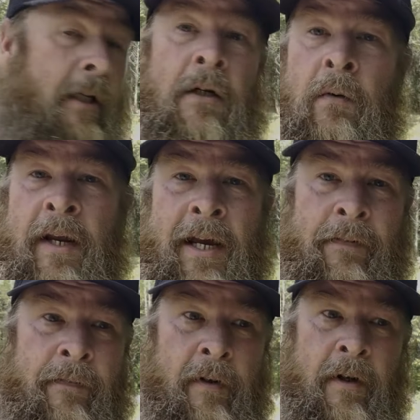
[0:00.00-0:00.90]
don't
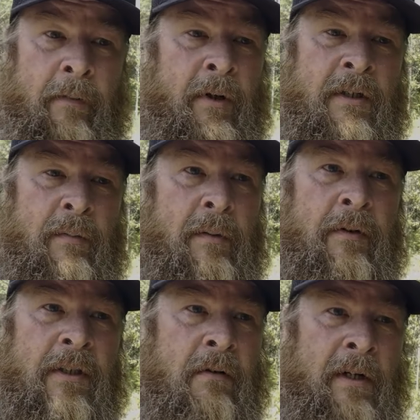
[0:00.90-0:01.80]
have a bunch of people
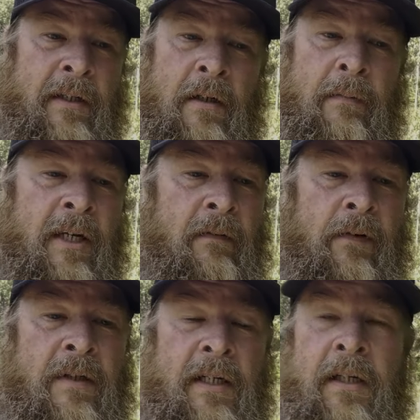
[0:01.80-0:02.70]
just going out there and making
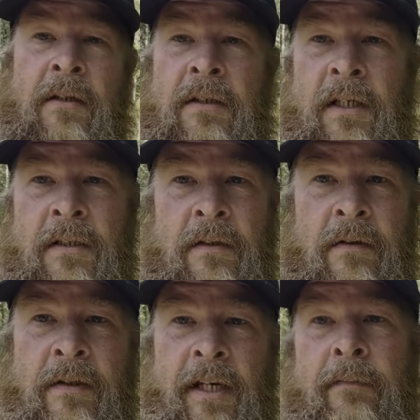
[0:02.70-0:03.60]
false accusations or
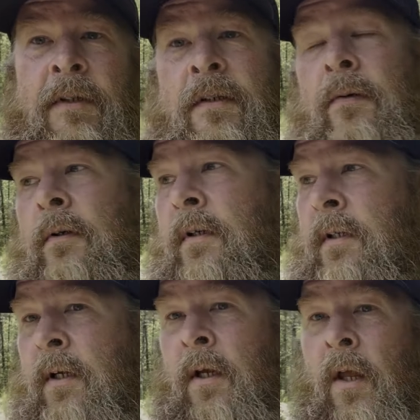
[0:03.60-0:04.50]
statements towards
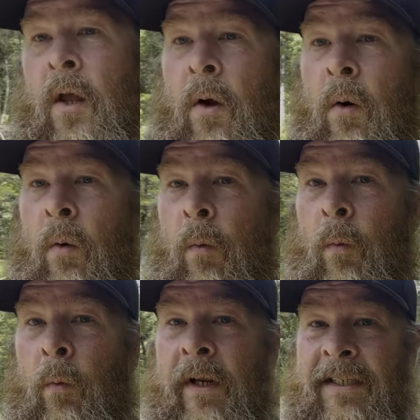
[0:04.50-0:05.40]

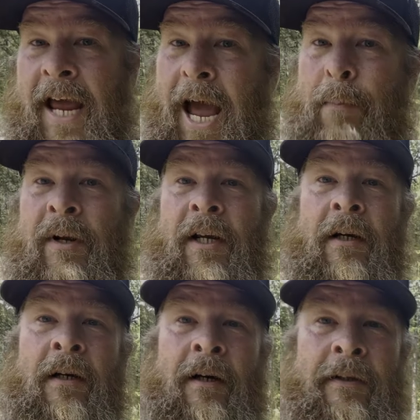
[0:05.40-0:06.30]
what is happening
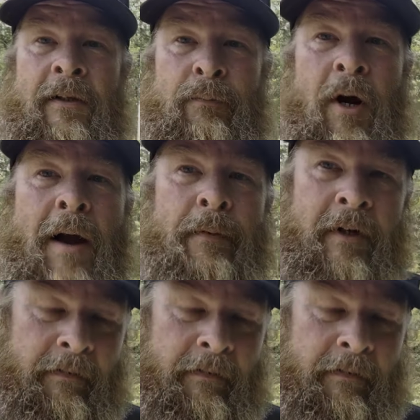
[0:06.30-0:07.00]
on the property,